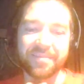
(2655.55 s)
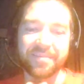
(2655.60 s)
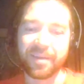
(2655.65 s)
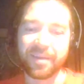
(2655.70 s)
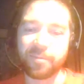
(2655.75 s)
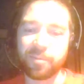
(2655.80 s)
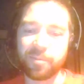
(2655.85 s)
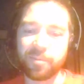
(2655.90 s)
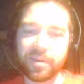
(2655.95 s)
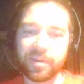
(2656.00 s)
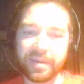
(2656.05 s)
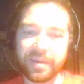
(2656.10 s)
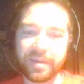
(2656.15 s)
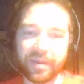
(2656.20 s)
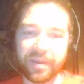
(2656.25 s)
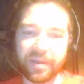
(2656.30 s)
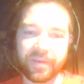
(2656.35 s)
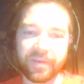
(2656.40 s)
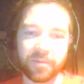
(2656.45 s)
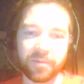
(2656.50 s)
if I could wave a
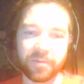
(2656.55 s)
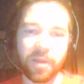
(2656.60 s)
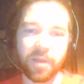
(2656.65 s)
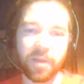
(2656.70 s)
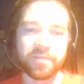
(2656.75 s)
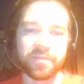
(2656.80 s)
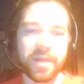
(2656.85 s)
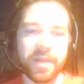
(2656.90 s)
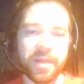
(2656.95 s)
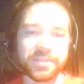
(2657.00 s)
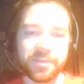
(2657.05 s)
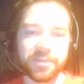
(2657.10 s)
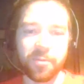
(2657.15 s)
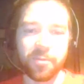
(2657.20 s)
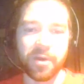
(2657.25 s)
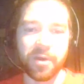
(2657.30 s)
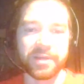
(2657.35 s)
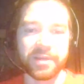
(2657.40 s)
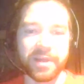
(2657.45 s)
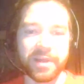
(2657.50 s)
magic wand and have
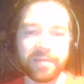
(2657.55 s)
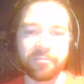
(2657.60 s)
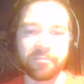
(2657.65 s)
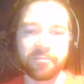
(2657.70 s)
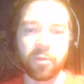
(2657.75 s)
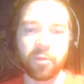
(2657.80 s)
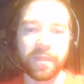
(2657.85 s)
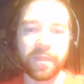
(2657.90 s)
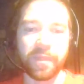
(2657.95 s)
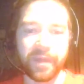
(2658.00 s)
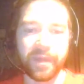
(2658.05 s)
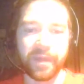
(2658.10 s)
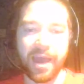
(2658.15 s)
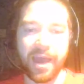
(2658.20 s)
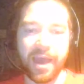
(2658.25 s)
one thing happen